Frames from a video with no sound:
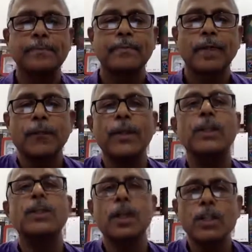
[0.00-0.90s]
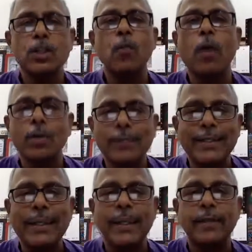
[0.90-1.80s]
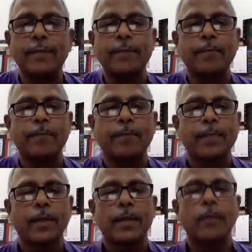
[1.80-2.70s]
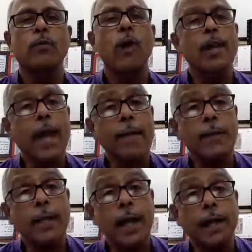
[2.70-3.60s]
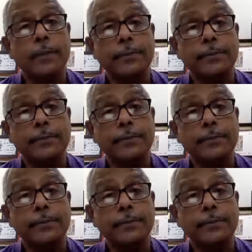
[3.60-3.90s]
if we did not do what we did. But what happened now?